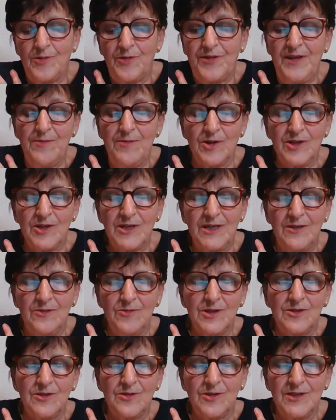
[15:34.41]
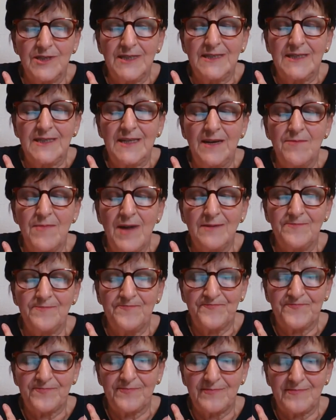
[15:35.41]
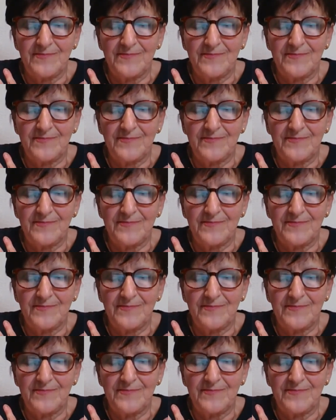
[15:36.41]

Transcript: nocivos en nuestro sistema.